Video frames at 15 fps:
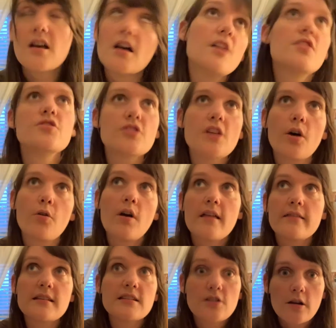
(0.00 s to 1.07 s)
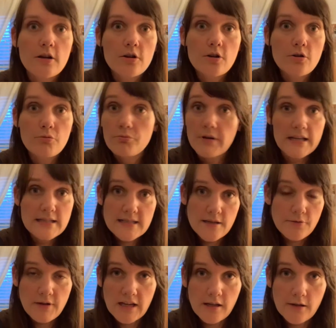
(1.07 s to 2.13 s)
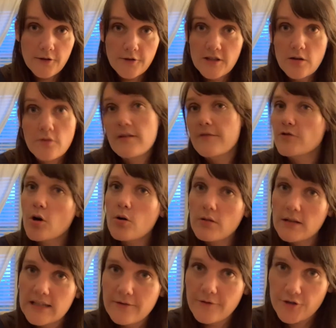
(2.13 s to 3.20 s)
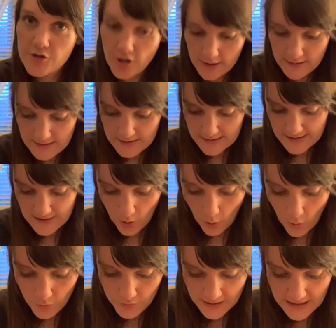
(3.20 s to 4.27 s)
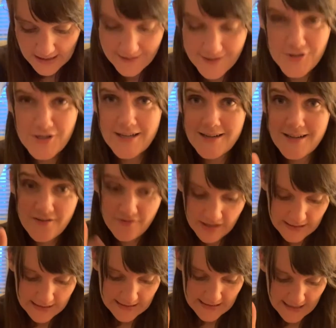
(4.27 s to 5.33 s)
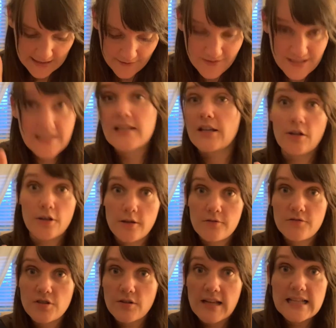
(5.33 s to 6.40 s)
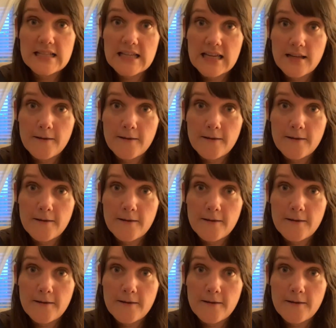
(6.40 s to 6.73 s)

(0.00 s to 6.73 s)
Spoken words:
So these aren't crazy irregular. They don't have totally different charts. It's only in the genitive and the dative singular. So that's it.